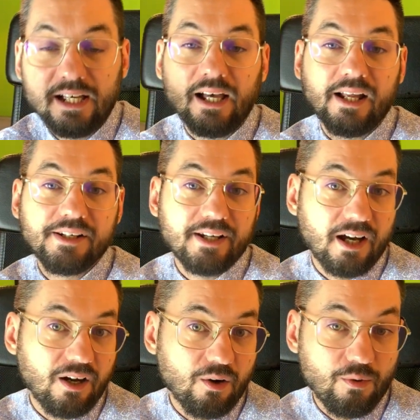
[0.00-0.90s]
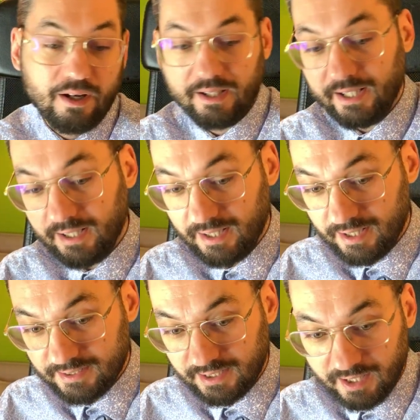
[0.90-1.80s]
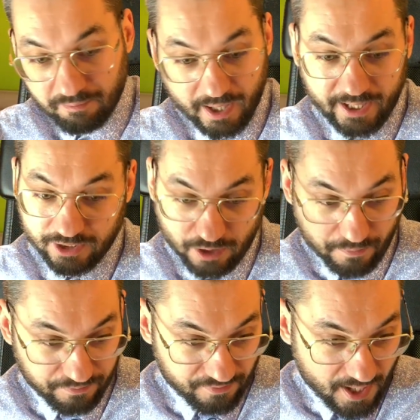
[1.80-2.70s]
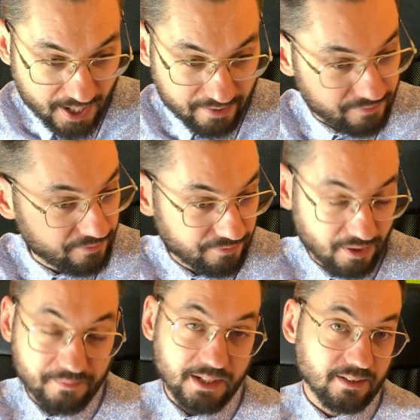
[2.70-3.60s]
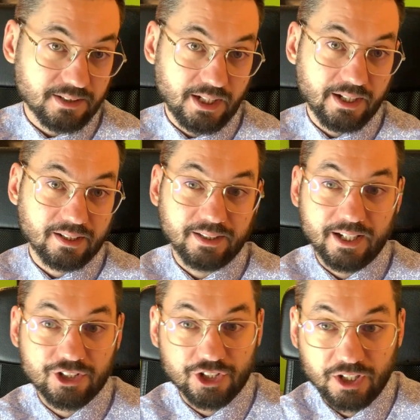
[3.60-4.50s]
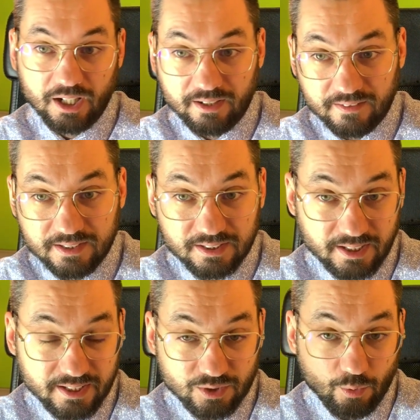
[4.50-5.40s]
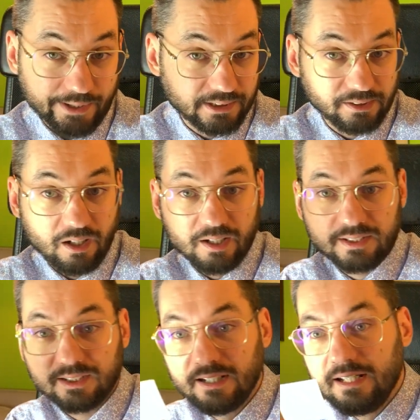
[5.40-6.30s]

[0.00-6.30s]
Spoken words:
And now it is in my top 5 from the entire collection, and this says quite a lot.